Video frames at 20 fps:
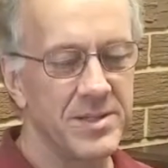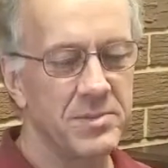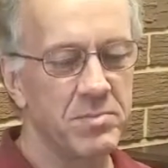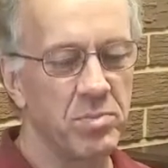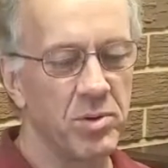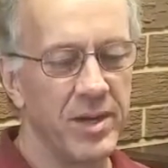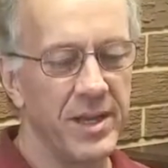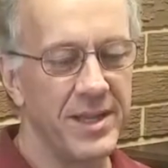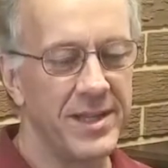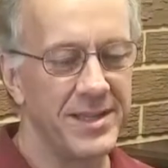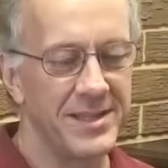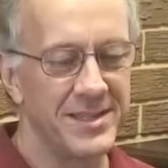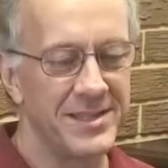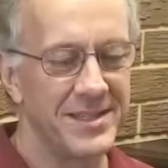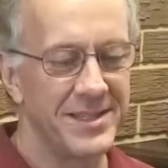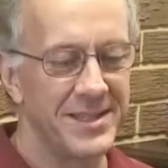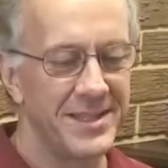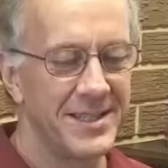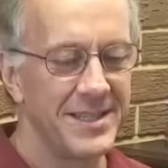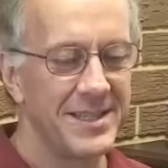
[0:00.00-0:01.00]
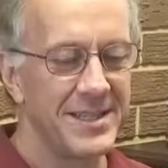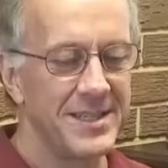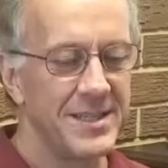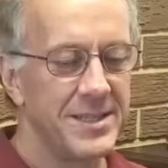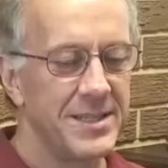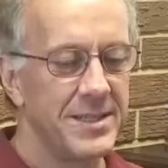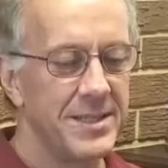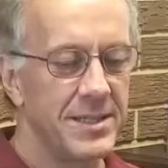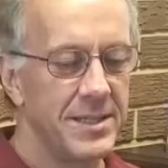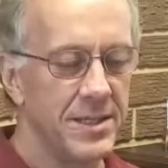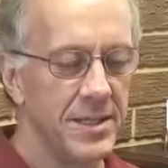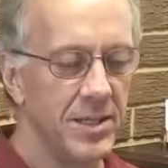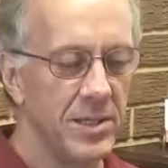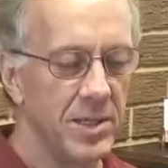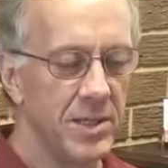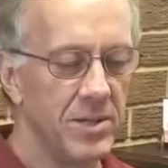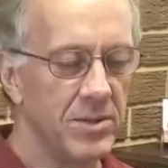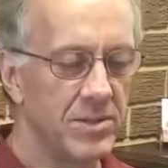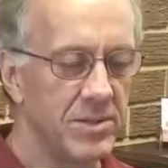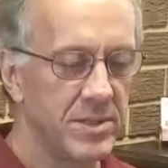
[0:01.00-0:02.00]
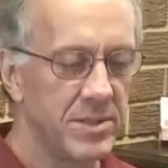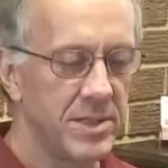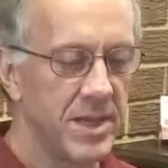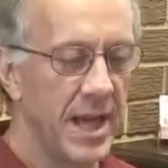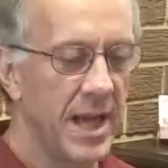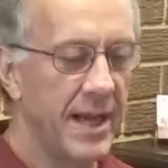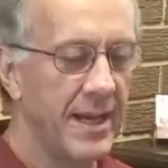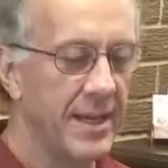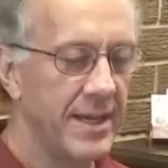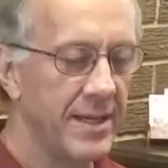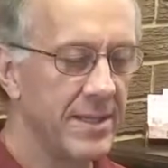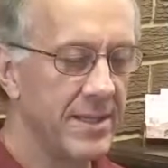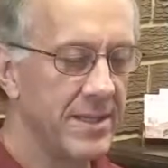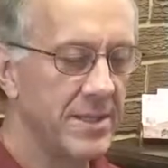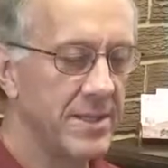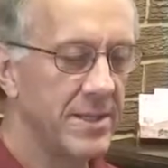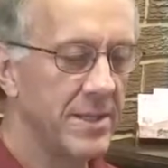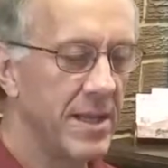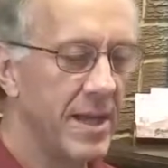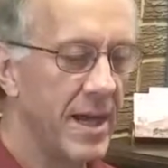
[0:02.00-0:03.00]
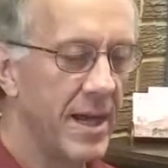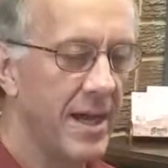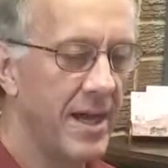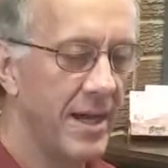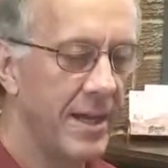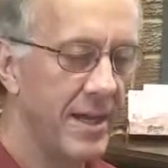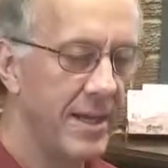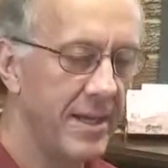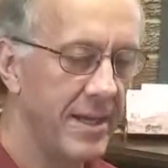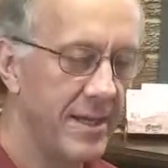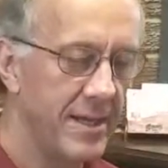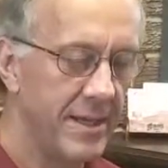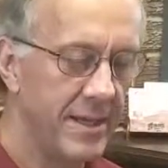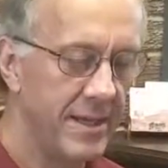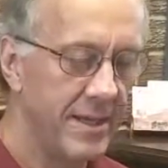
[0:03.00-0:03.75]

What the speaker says: spray the, stocking of the slide.